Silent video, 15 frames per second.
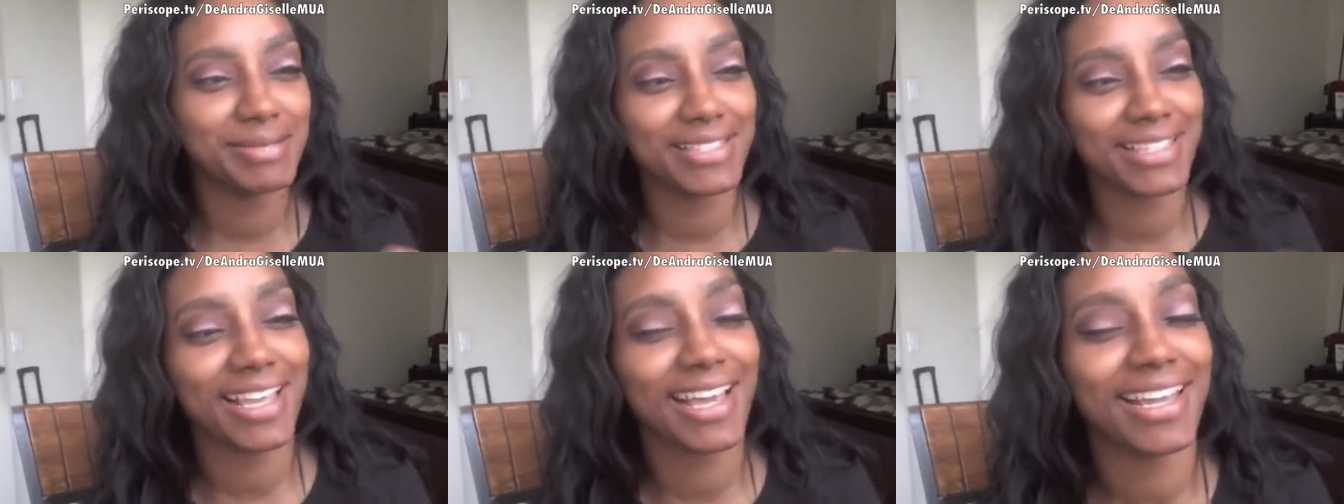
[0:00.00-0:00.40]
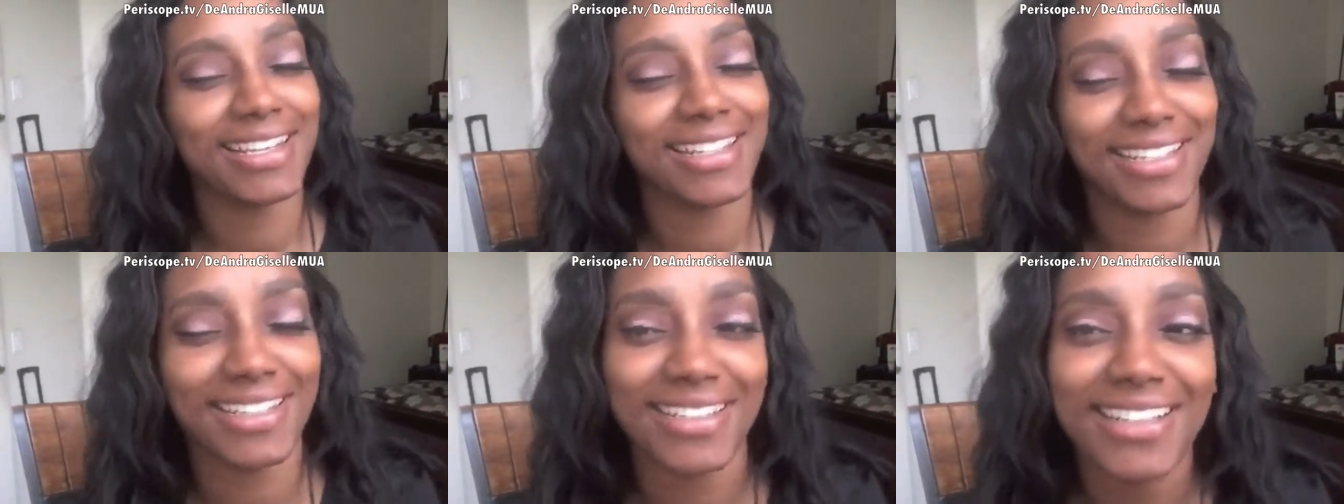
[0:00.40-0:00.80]

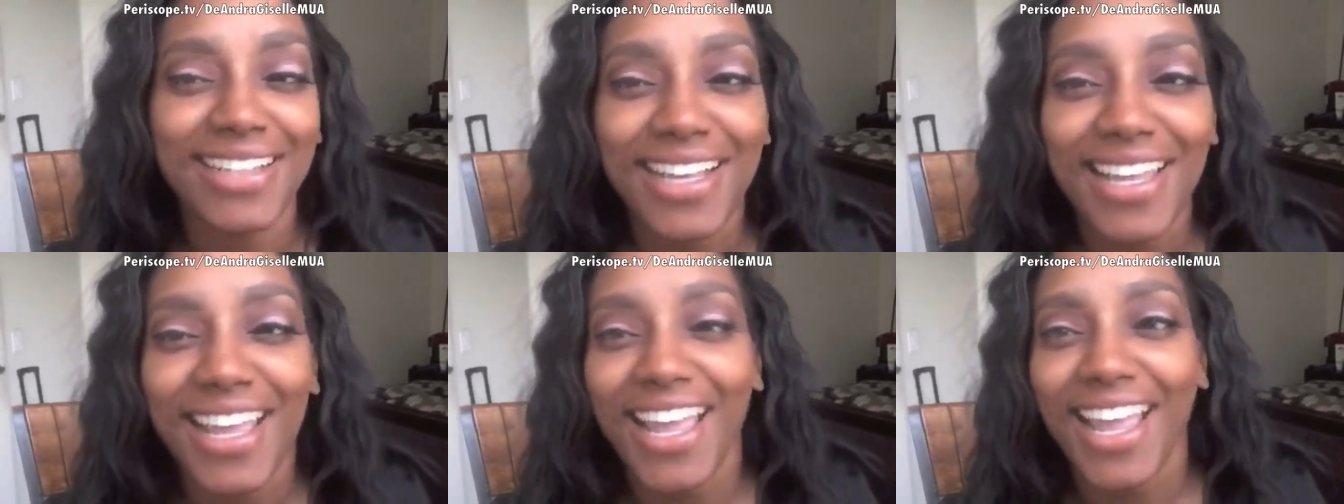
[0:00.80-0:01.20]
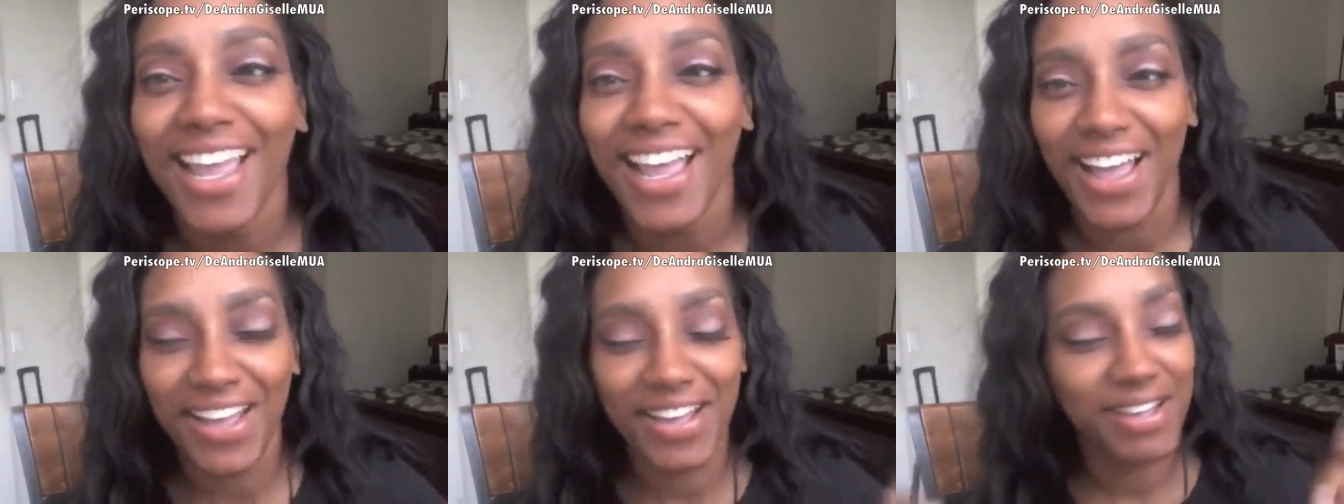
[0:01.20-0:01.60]
Scotty.
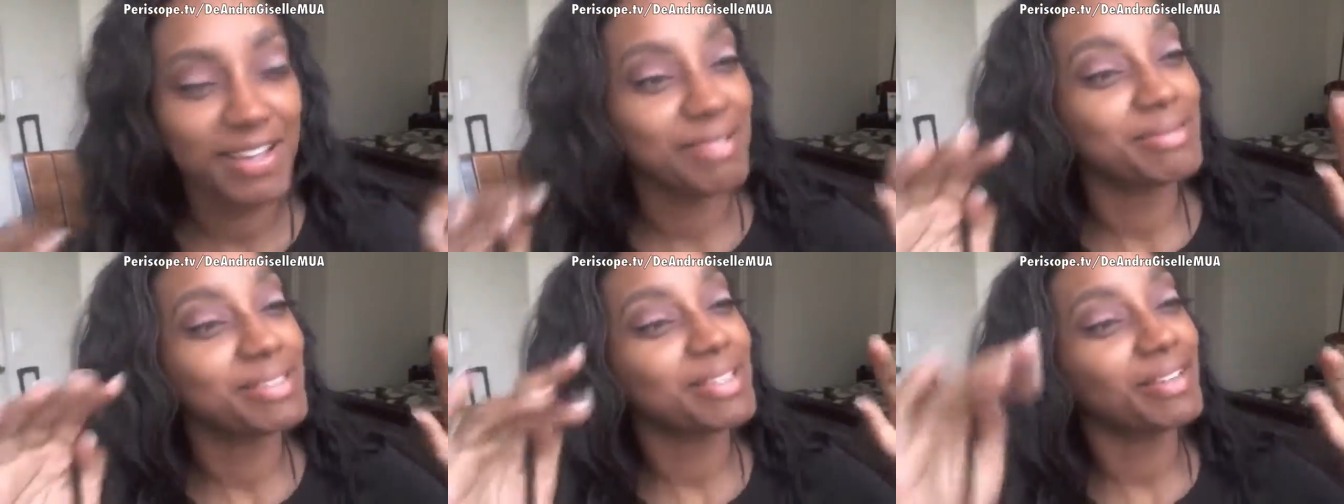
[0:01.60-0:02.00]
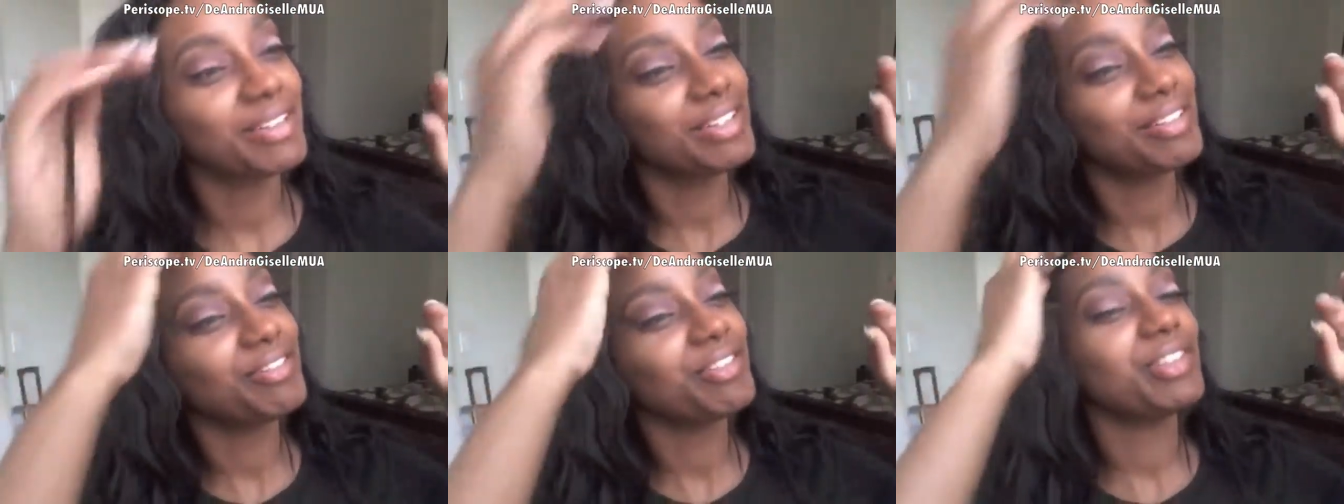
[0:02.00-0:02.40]
Um, so
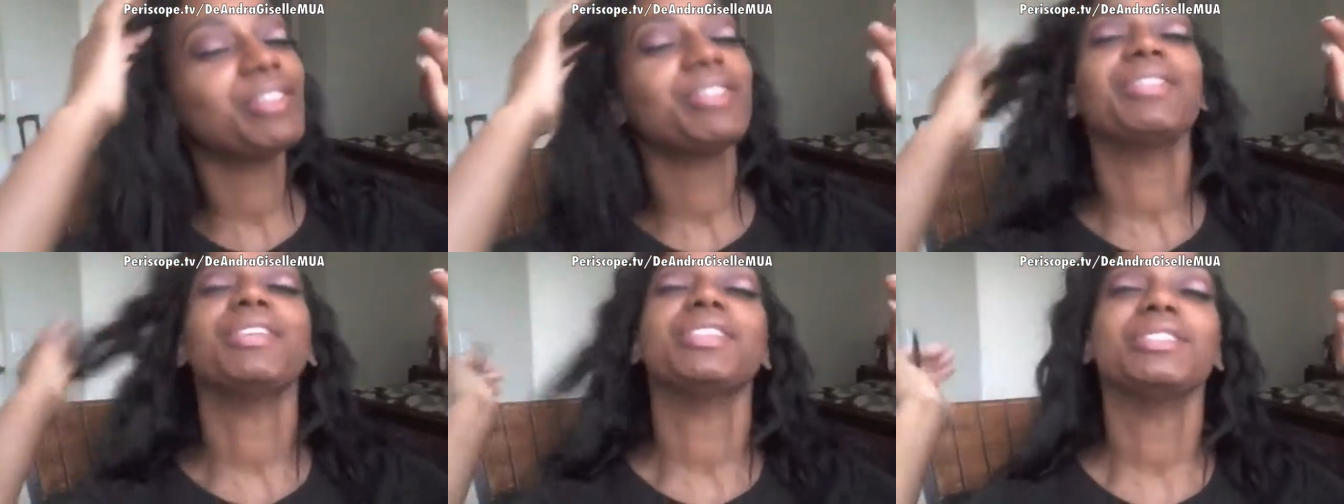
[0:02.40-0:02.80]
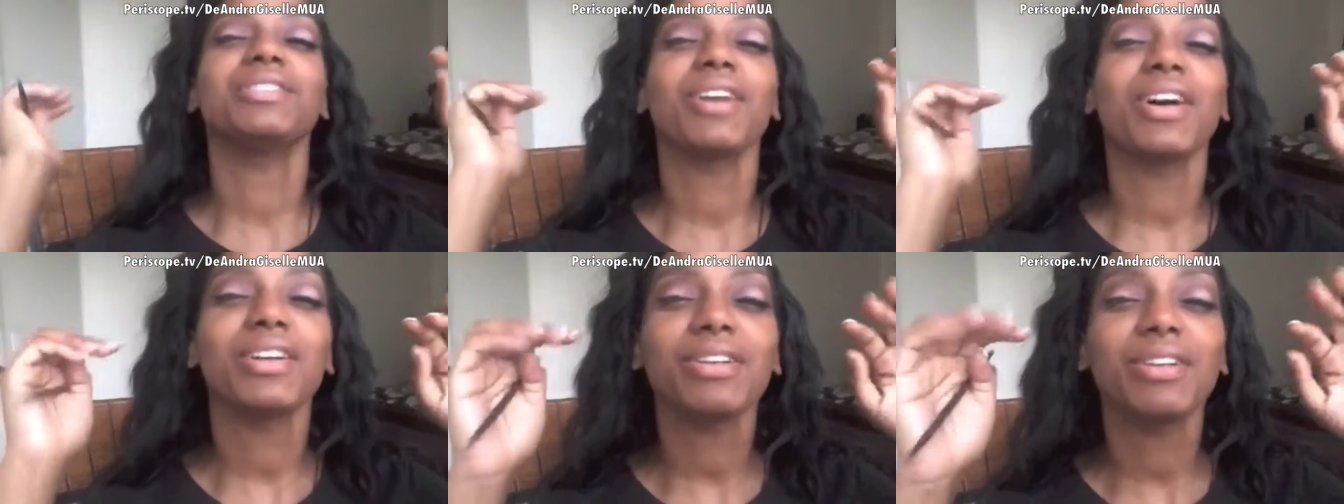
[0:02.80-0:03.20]
if you
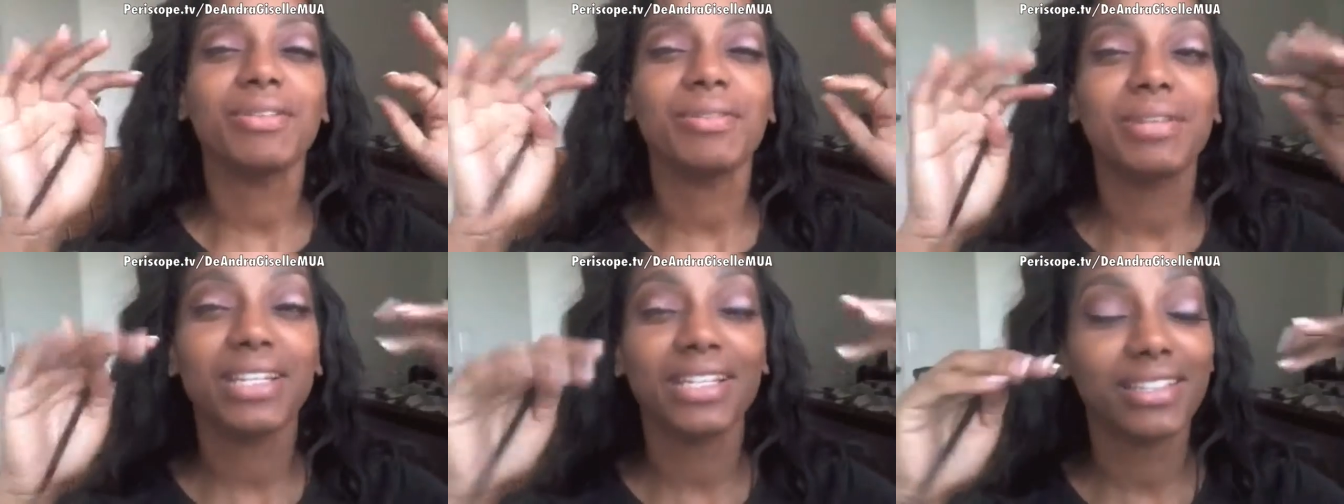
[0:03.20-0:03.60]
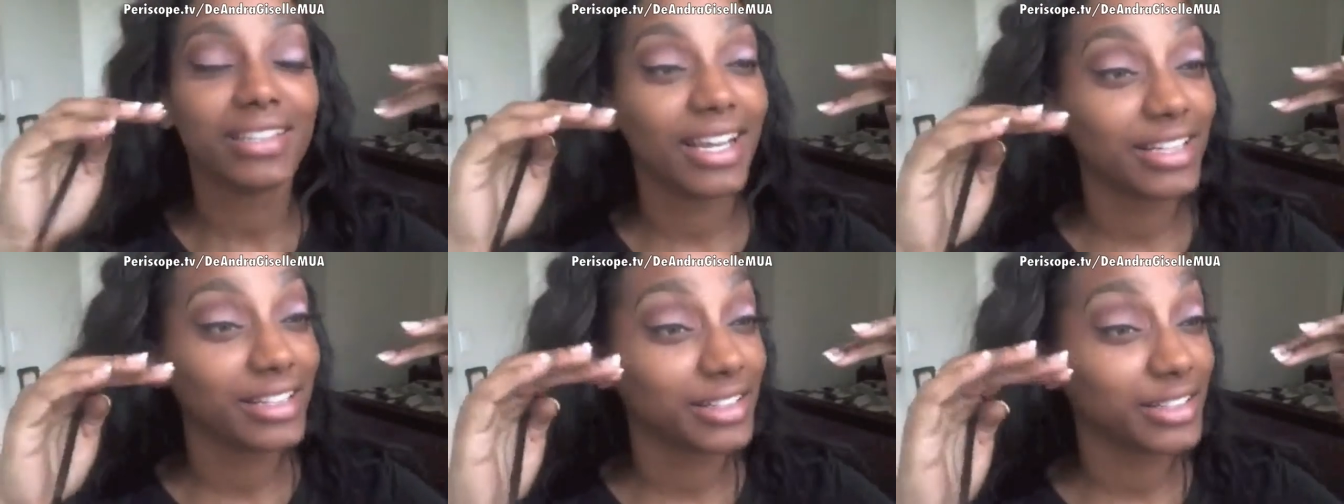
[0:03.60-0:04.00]
draw your wing
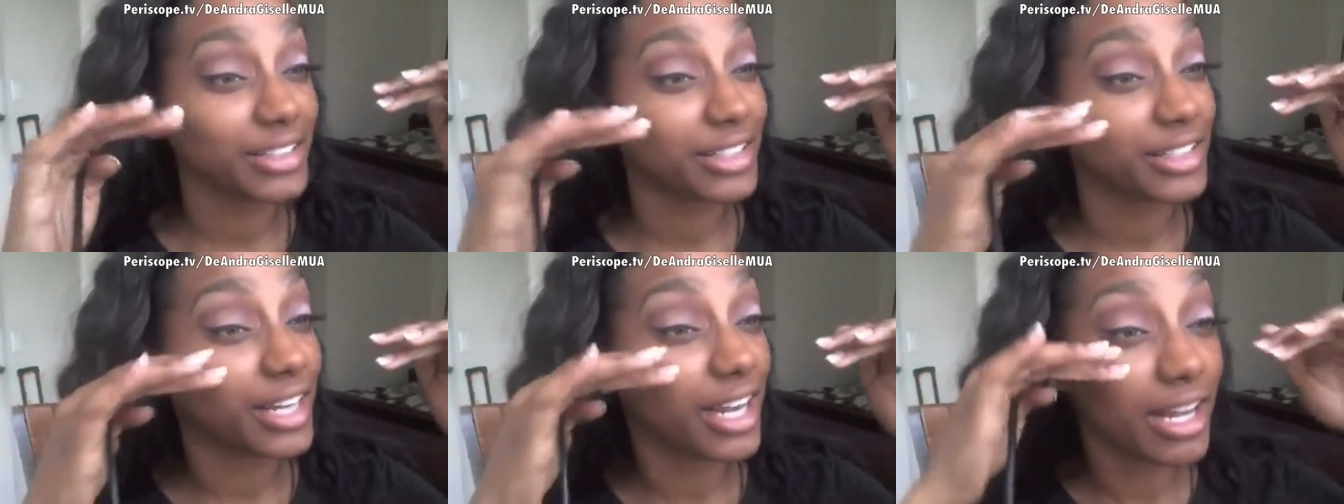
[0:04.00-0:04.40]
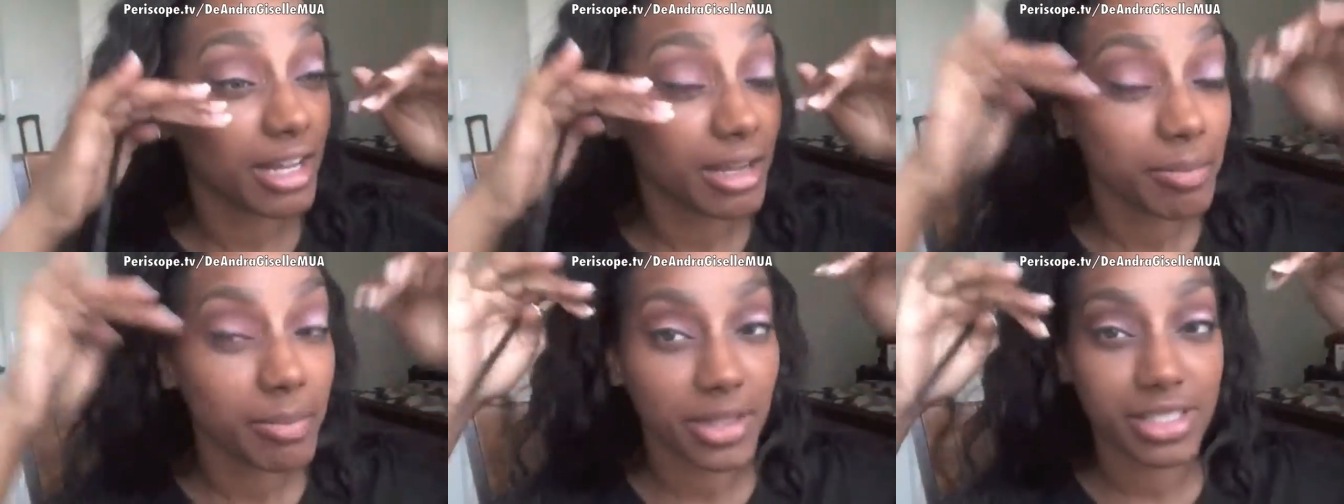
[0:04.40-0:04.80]
liner up,